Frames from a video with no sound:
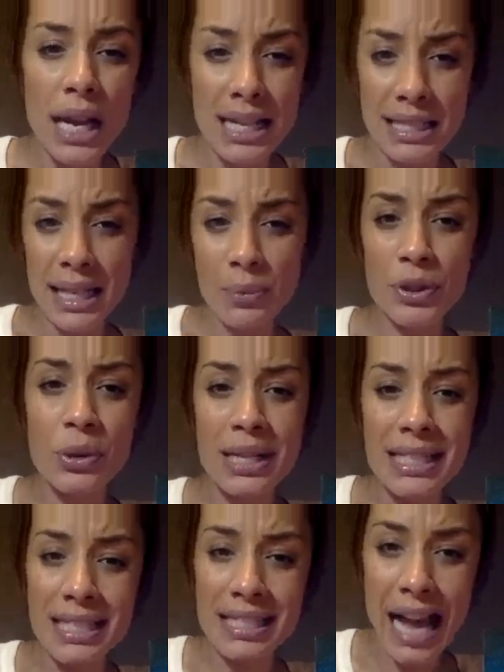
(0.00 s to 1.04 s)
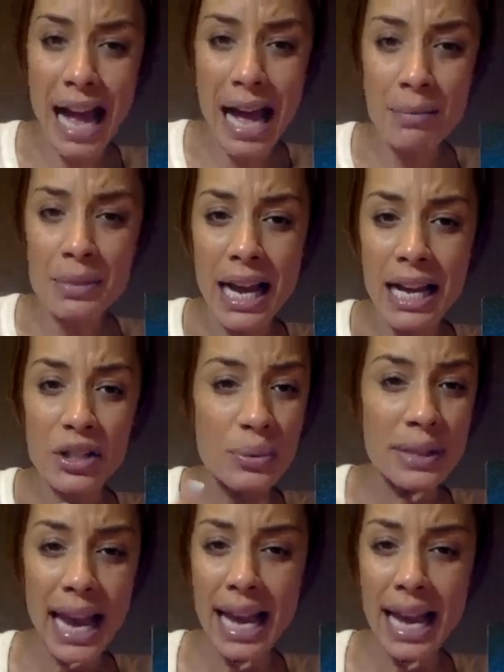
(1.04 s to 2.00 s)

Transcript: it's like when you get stabbed and you